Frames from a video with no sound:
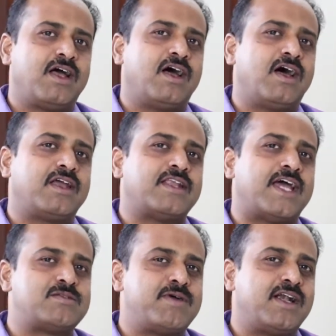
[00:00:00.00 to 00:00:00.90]
in
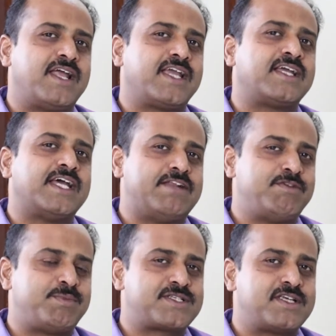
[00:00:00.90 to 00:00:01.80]
Hyderabad, like
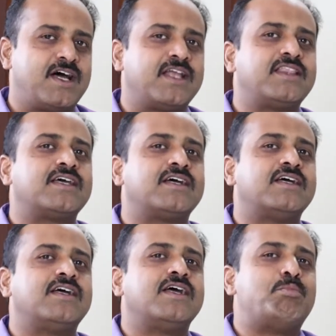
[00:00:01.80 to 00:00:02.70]
LV Prasad,
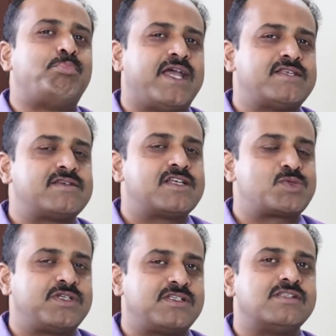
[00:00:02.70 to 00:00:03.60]
PACE
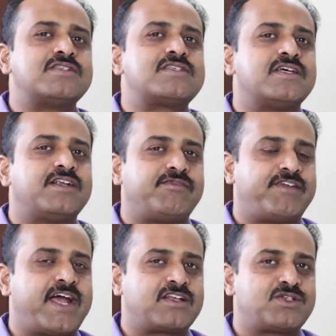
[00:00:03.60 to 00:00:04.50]
hospitals,
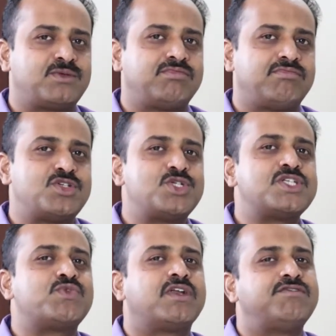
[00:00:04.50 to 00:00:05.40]
Refractive.
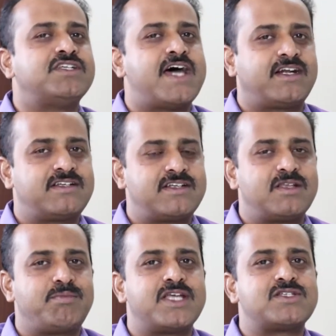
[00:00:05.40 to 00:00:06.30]
She's one of the directors in
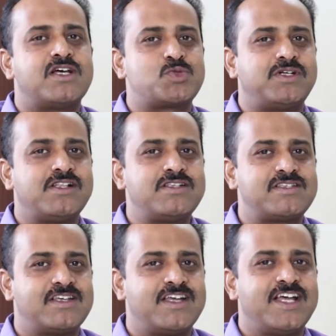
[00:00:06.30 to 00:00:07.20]
the PACE
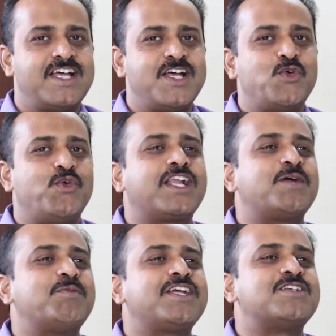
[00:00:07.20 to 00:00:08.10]
hospitals.
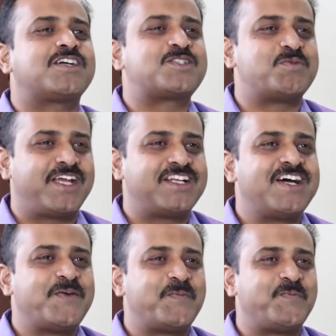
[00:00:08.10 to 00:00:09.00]
Welcoming Dr.
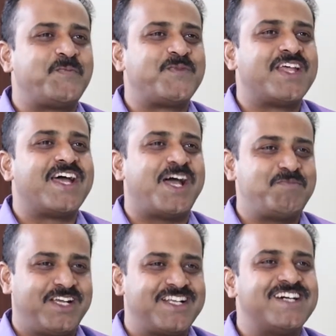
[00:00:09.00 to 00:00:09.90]
Meghna. Hi
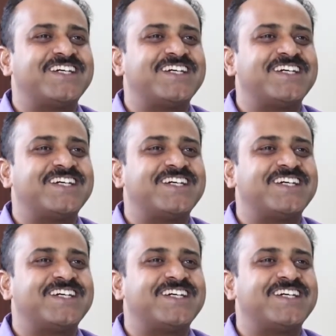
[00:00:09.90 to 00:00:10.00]
Meghna.